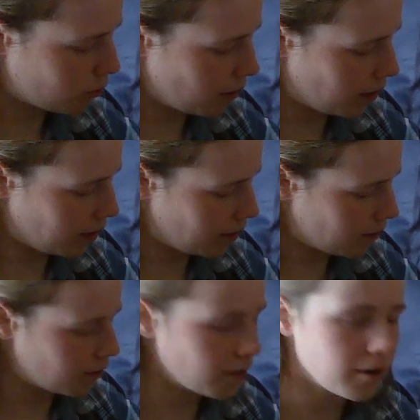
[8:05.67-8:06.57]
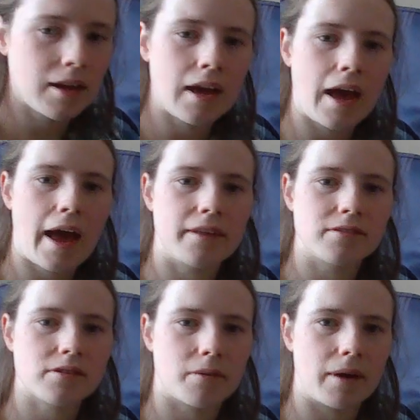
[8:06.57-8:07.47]
3 n
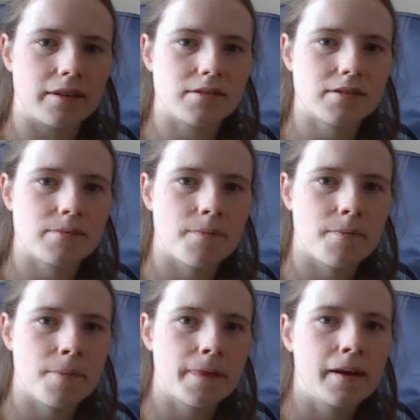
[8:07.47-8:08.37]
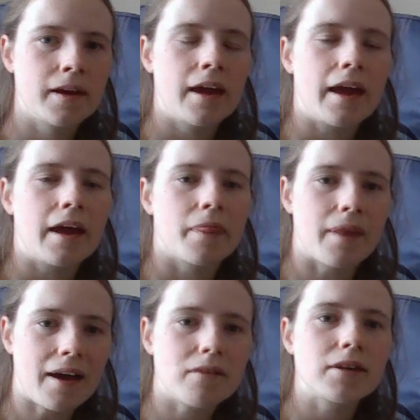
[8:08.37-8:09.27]
squareds.
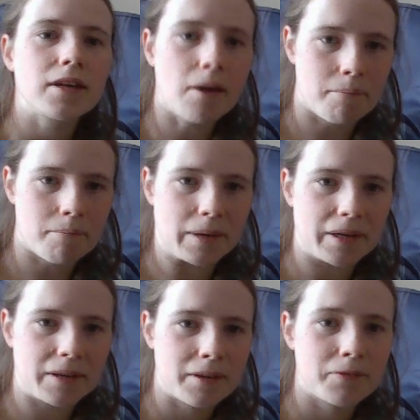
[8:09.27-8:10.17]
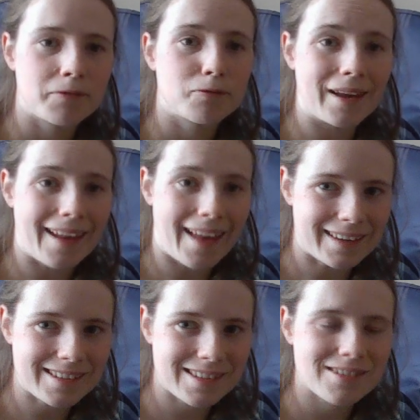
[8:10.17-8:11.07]
That number
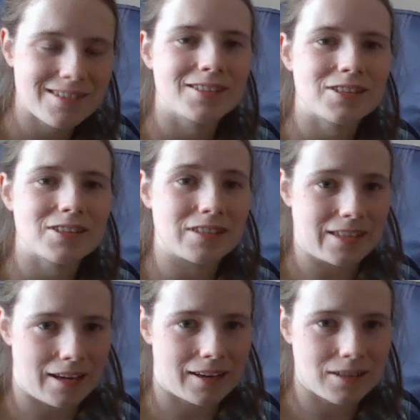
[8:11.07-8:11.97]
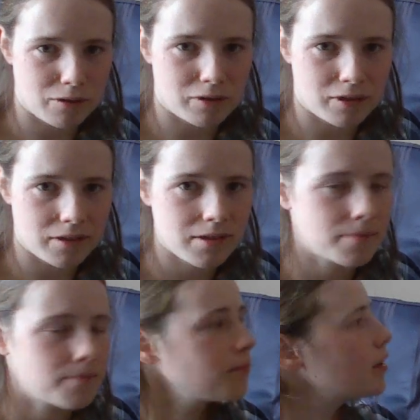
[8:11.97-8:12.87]
relates to the second difference.